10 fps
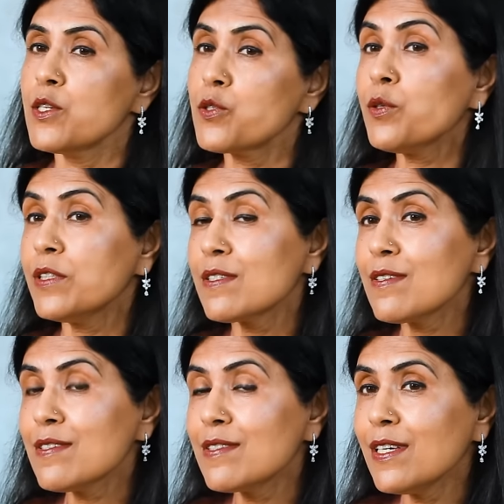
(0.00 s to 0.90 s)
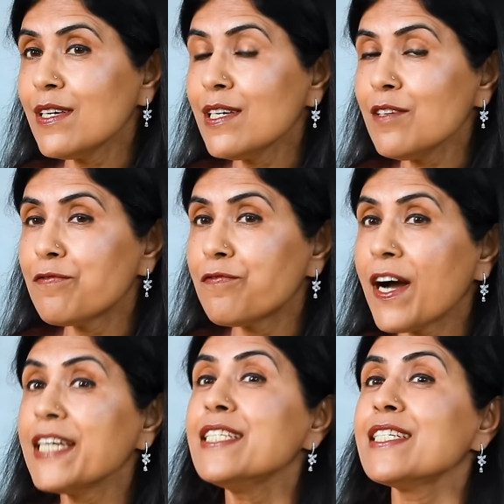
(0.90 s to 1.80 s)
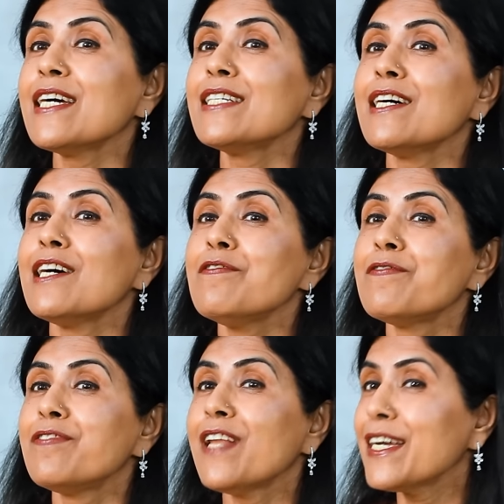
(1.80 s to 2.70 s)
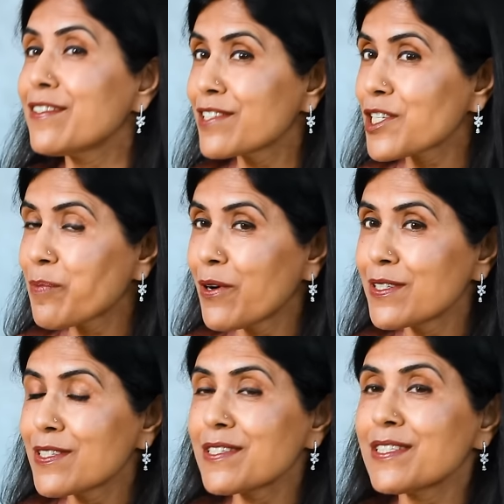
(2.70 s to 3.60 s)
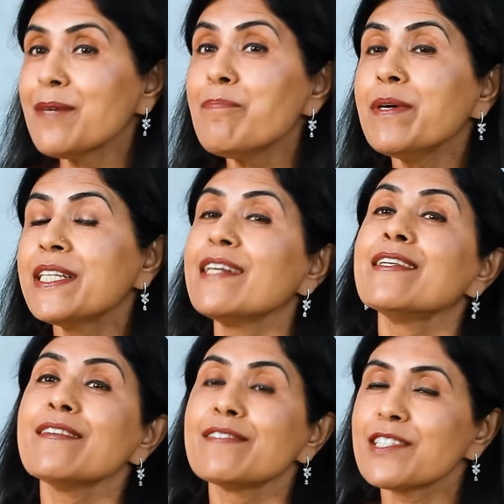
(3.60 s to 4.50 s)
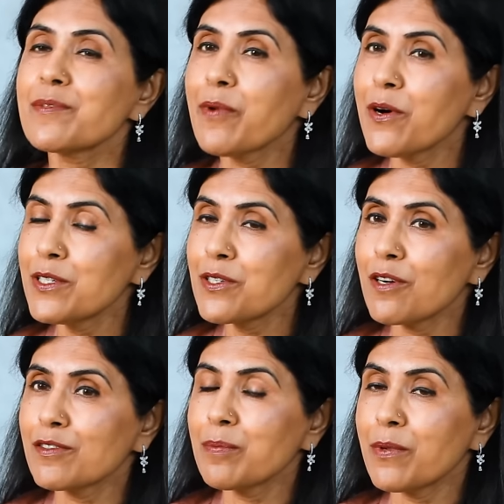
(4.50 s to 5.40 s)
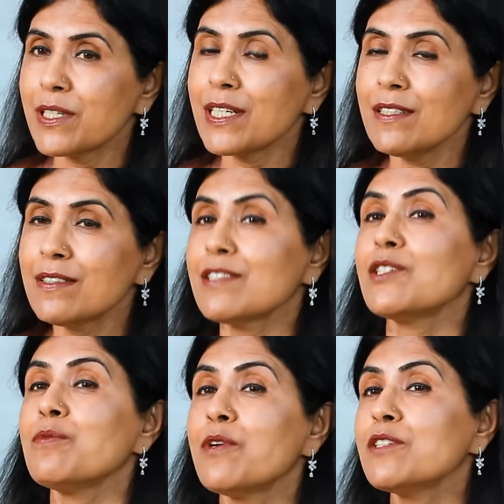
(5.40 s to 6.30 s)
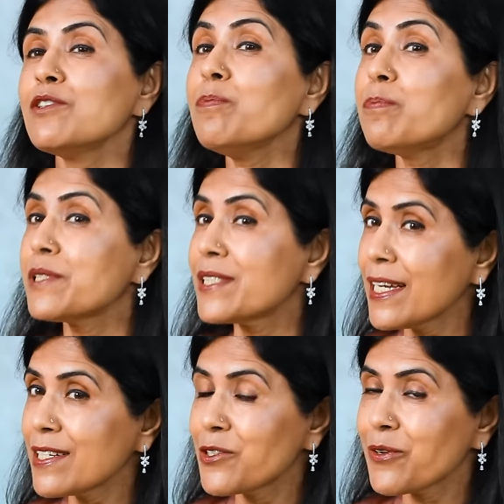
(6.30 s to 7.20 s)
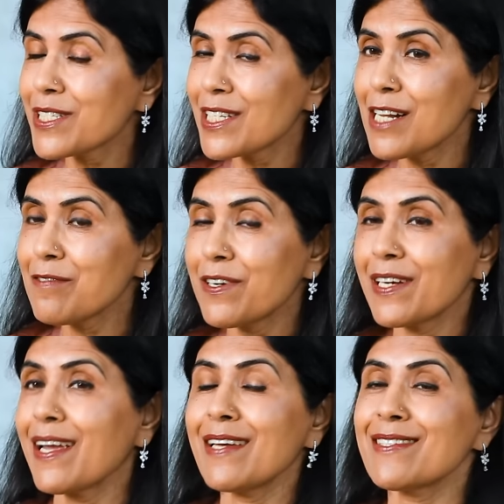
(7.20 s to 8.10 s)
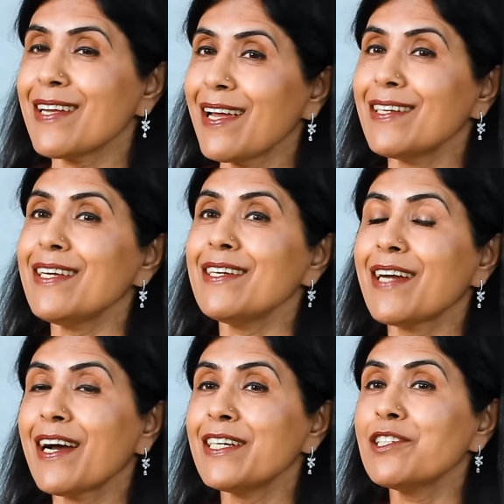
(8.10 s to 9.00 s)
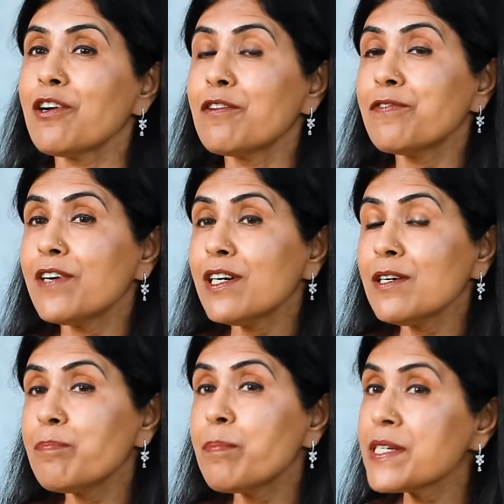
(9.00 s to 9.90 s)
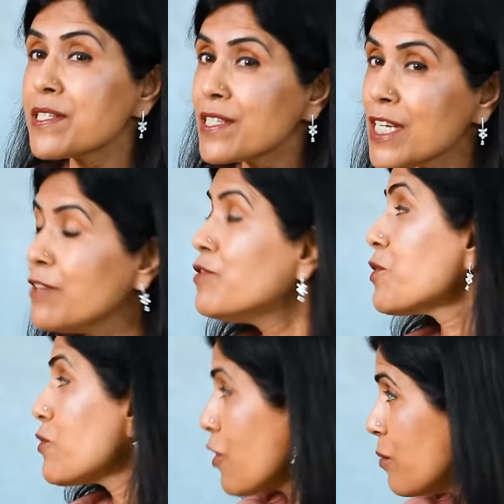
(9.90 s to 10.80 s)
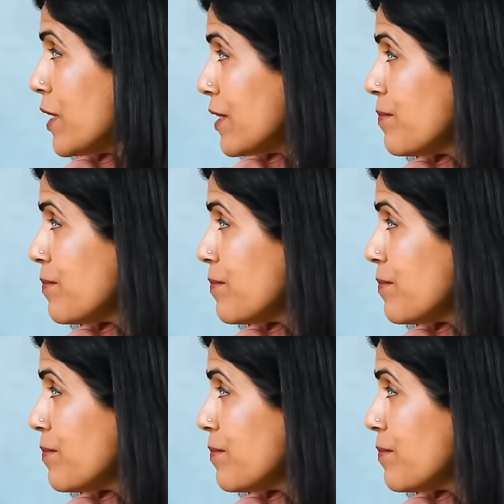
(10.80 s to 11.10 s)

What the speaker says: So this is the fight and a flight response, the sympathetic response of the body that you want to protect yourself against any kind of a perceived trauma.